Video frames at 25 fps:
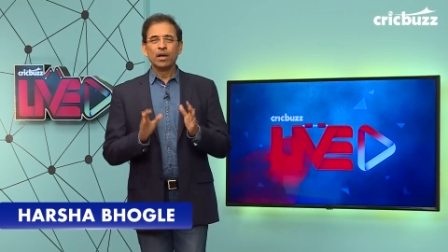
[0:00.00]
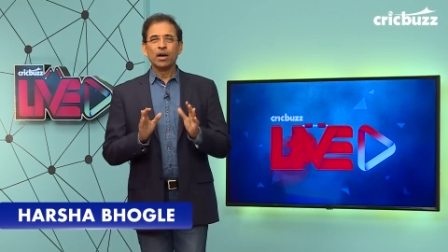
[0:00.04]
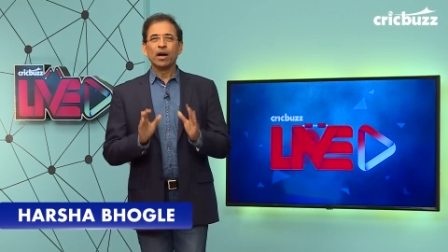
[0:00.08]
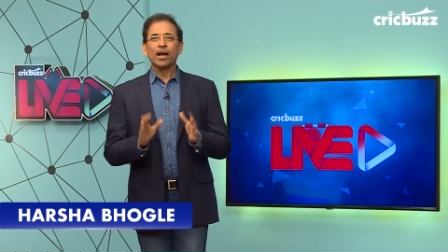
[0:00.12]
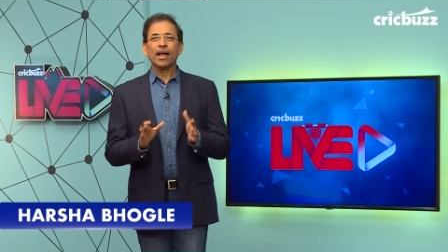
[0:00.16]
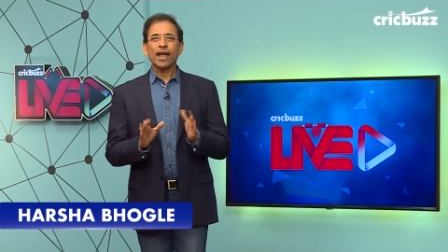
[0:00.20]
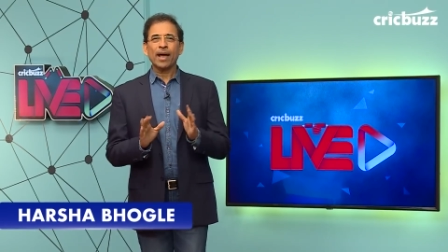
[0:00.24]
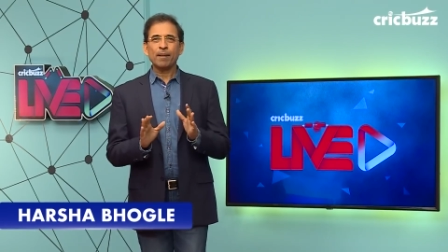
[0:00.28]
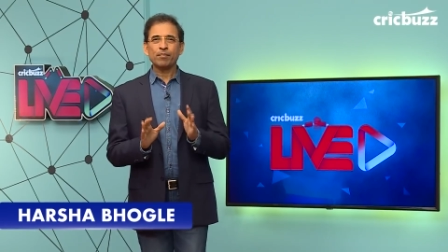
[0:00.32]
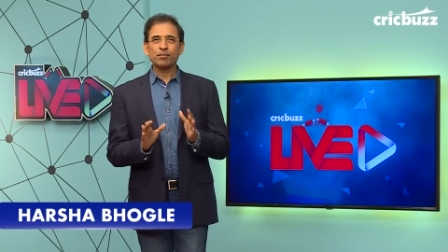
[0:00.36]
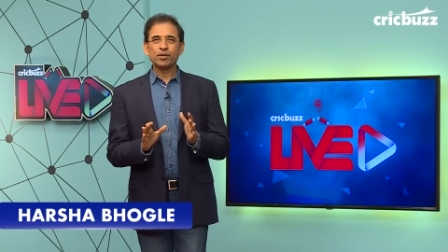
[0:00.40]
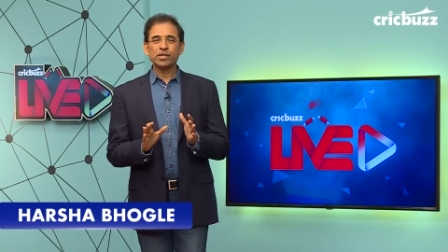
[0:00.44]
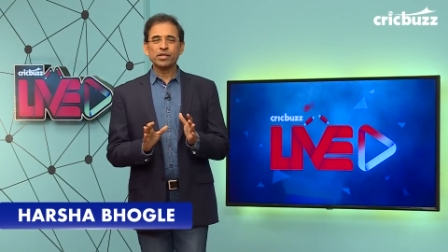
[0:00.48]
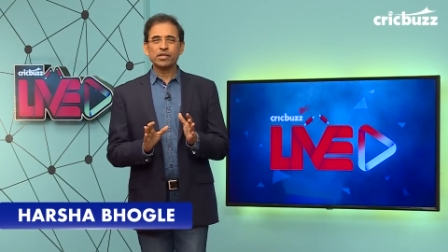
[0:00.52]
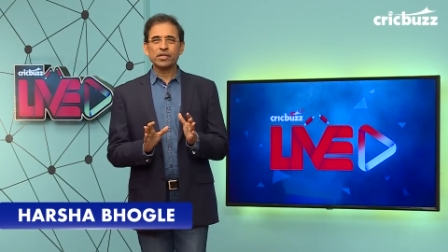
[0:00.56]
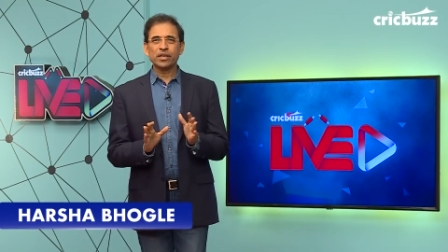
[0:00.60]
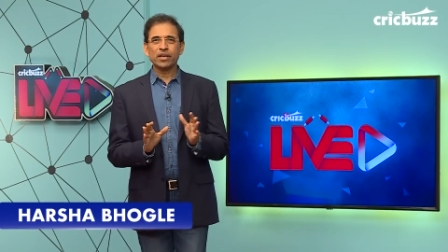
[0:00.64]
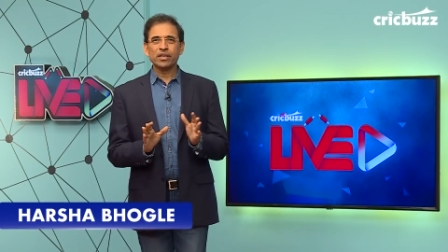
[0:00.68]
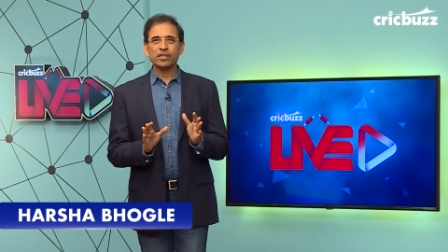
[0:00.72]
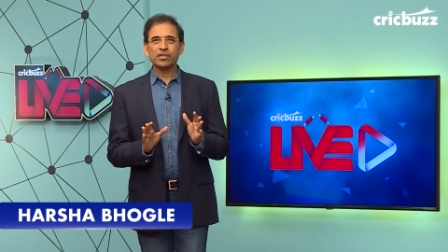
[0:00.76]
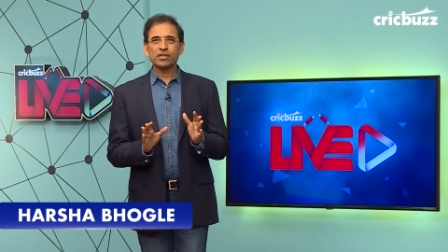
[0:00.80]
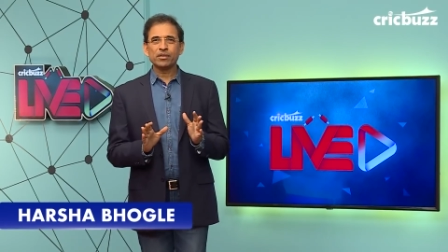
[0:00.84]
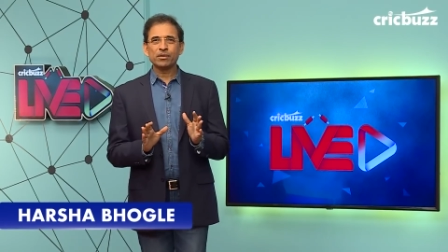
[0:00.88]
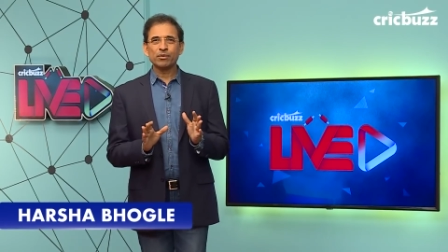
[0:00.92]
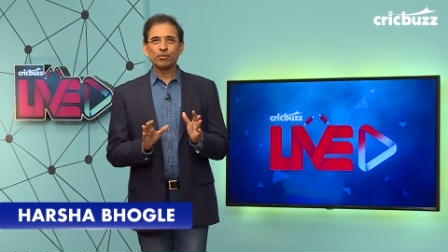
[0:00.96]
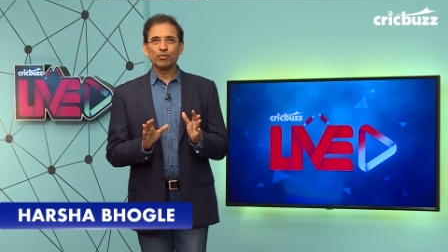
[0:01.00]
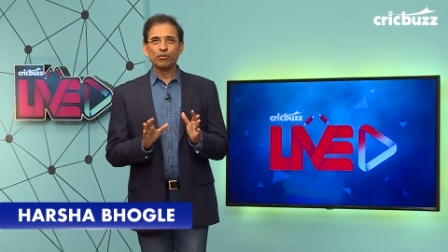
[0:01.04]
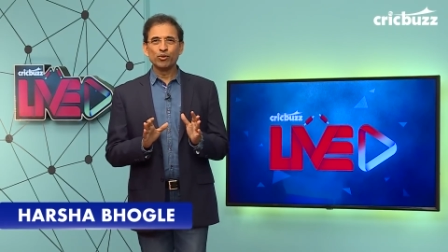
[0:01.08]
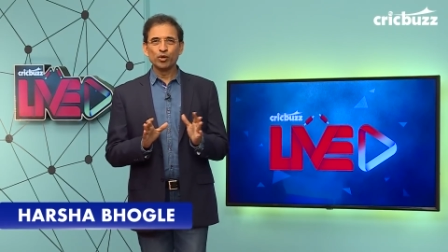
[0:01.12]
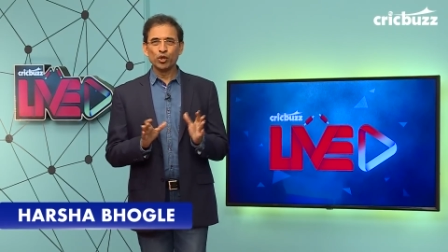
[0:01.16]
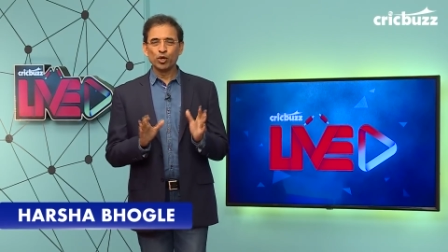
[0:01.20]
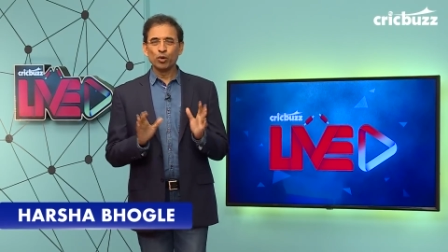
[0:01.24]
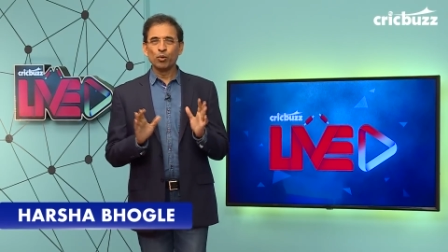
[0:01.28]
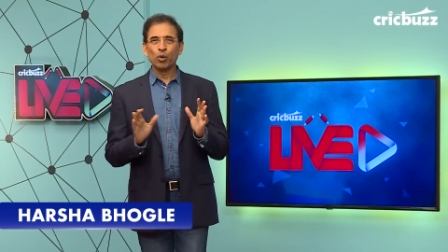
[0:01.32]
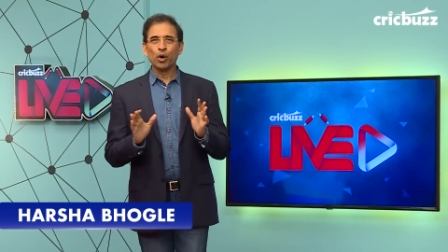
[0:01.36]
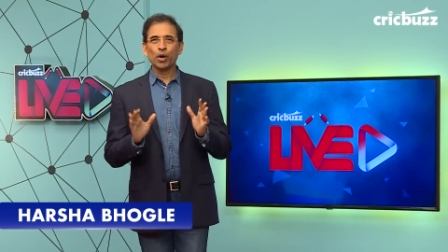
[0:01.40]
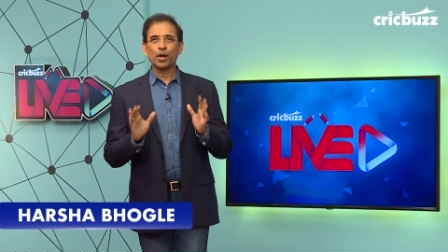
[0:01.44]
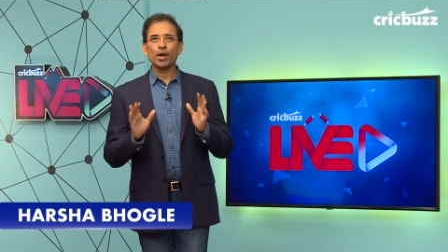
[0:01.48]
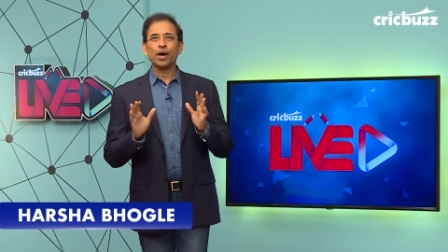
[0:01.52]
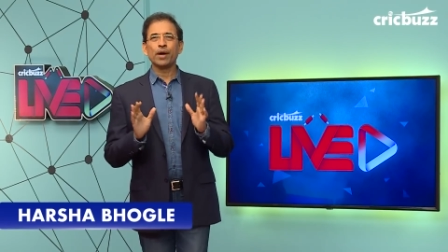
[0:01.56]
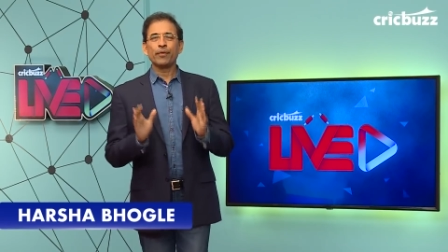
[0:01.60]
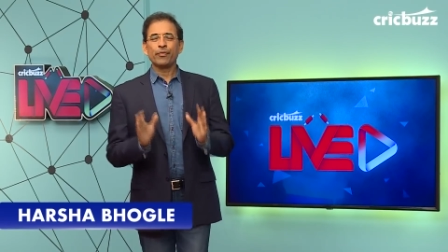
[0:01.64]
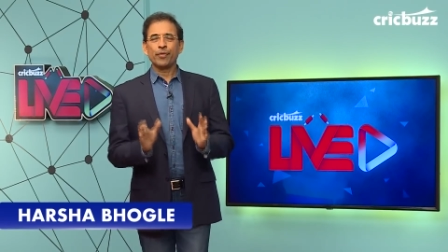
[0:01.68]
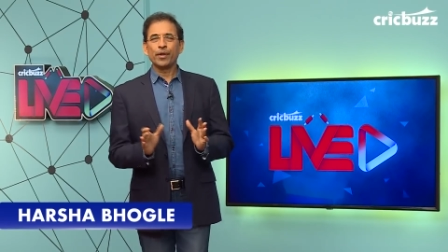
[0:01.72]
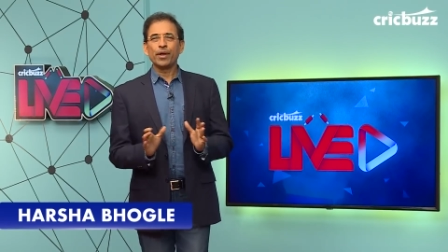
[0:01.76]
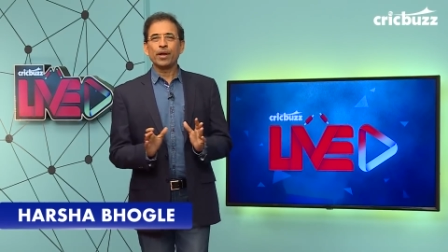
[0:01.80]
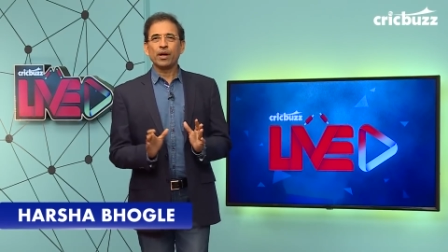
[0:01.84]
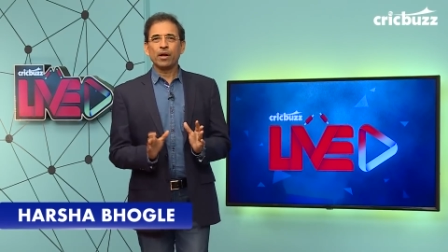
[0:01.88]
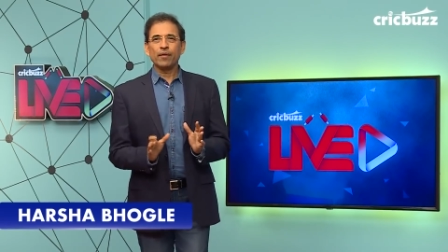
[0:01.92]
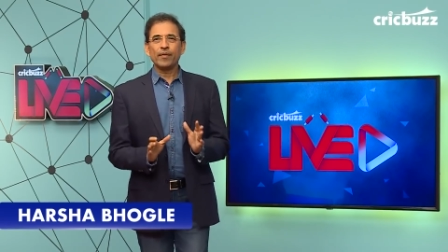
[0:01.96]
a captain says, you know what, I
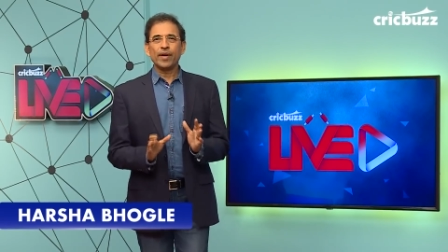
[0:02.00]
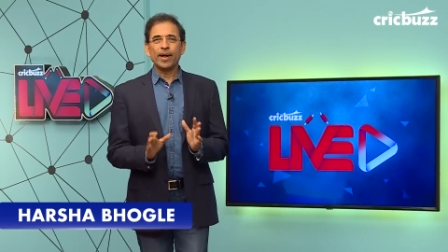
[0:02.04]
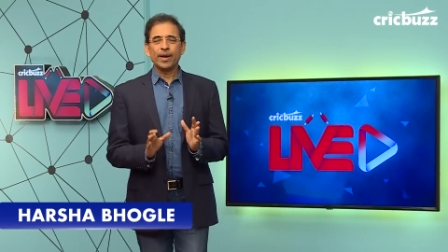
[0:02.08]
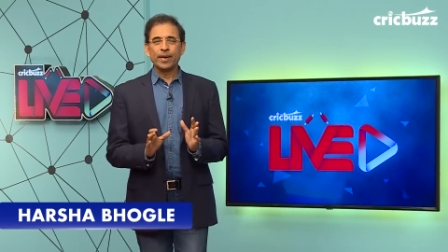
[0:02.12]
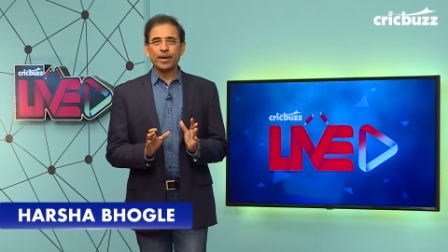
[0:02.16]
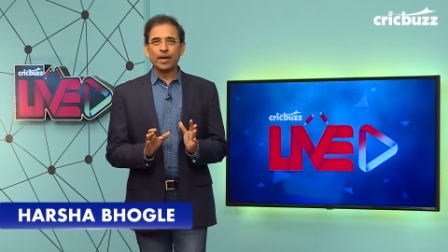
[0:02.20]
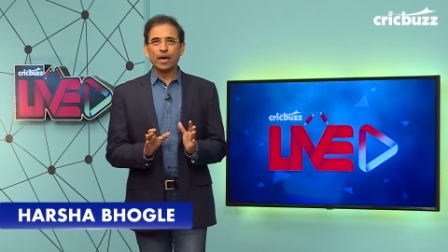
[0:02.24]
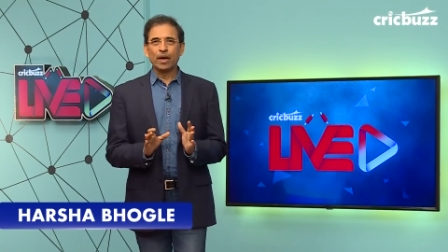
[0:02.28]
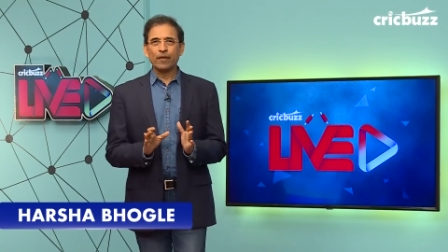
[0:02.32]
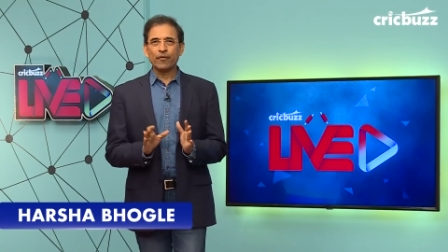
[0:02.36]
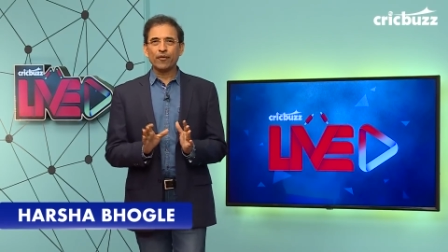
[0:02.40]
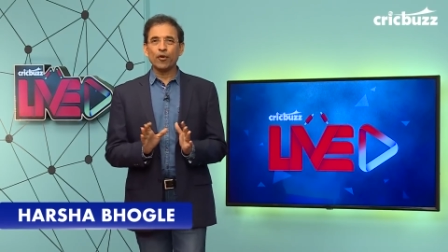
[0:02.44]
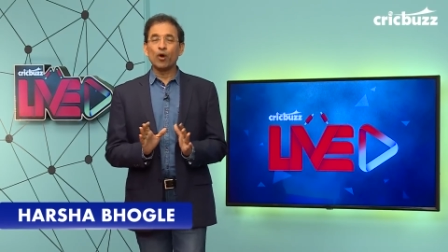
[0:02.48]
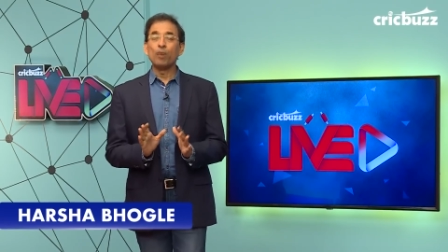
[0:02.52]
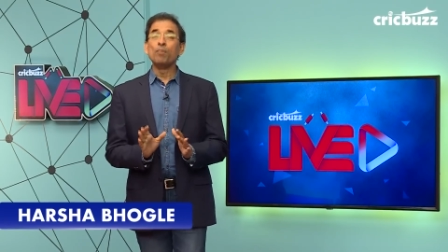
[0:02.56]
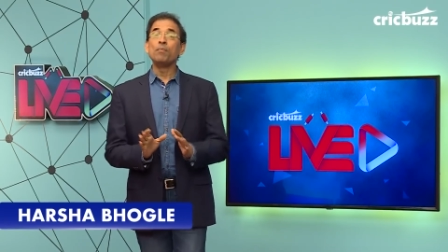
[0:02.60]
think I've had enough.